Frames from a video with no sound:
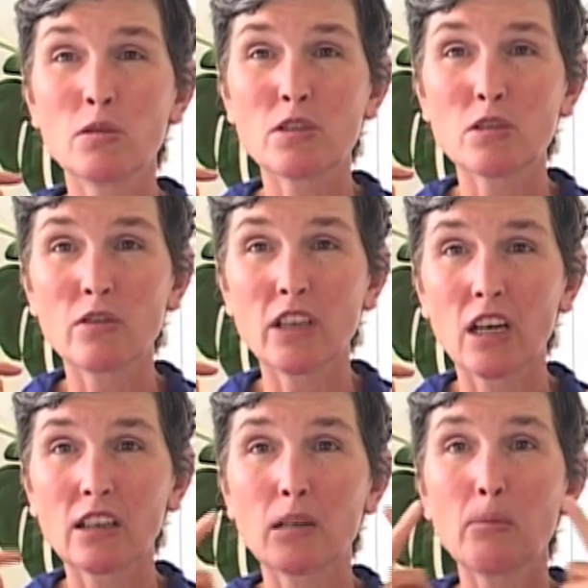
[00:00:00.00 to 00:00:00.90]
all the
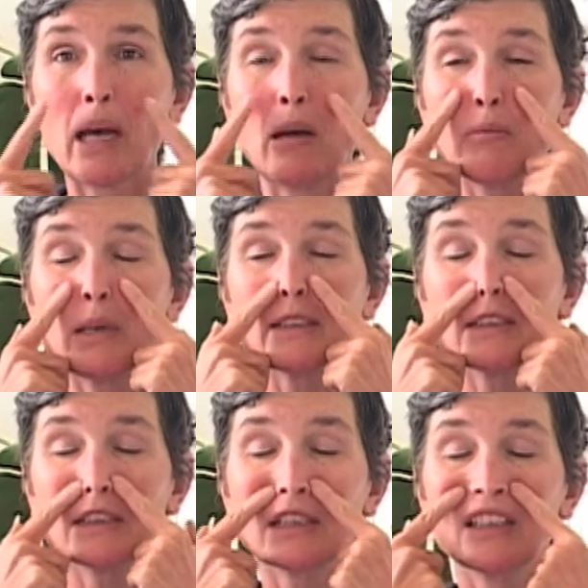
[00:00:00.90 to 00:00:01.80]
gunk about
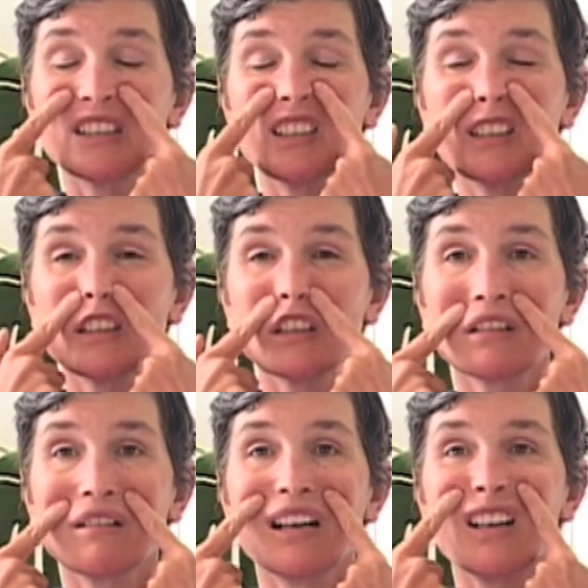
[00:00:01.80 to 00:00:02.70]
basically. So it's
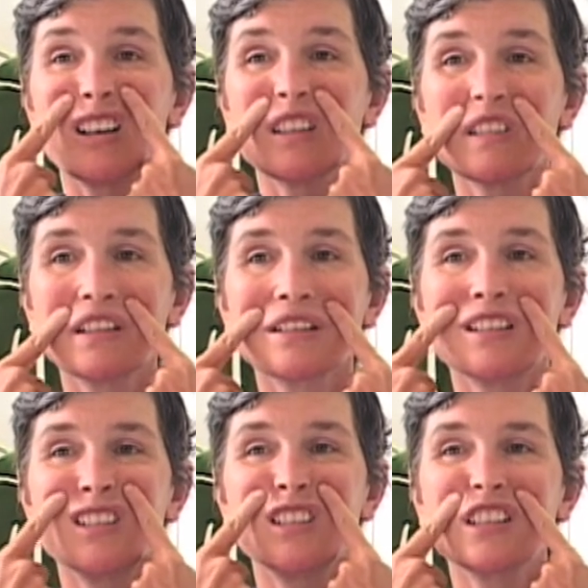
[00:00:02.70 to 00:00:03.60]
quite a nice one
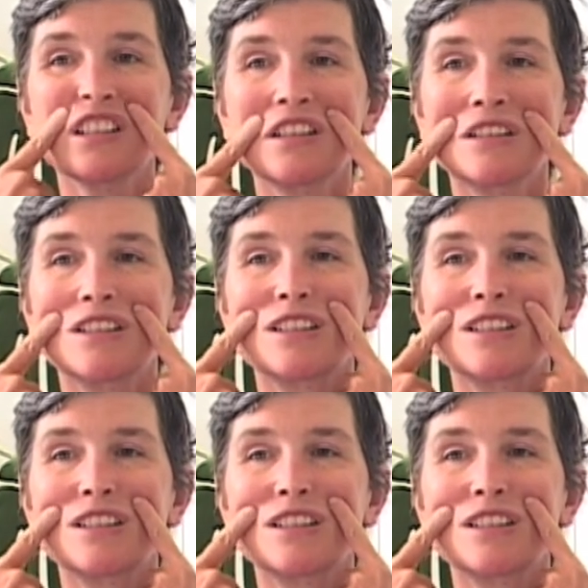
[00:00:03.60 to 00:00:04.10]
to do.